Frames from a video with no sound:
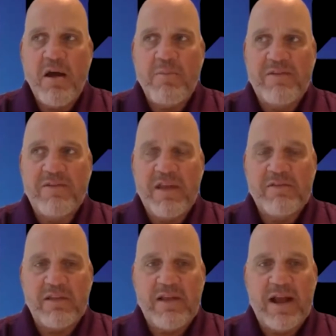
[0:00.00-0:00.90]

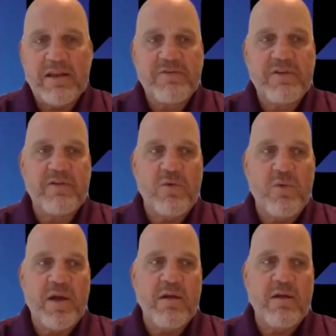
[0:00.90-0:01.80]
it's a lot different, to
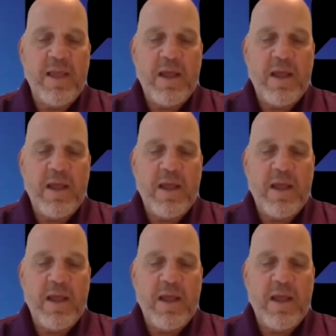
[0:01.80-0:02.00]
where